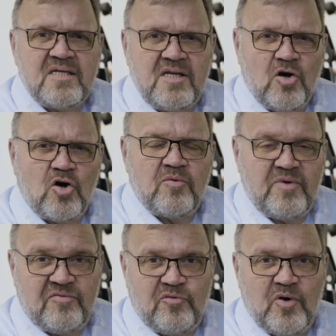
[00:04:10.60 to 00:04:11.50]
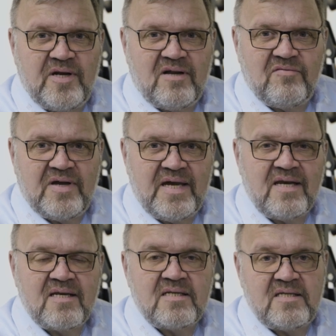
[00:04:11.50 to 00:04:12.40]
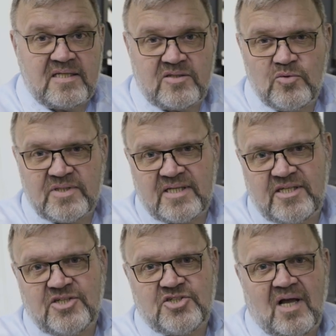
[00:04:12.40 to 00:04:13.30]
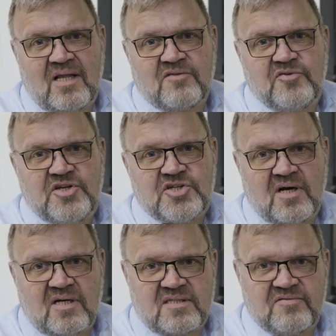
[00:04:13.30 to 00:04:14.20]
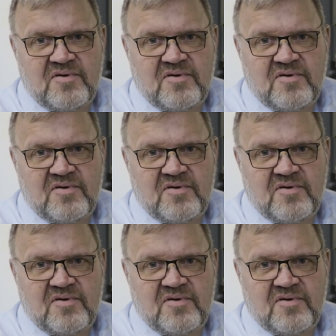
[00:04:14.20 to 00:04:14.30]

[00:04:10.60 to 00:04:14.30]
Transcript: As I mentioned earlier, here are the additional switches for road travel.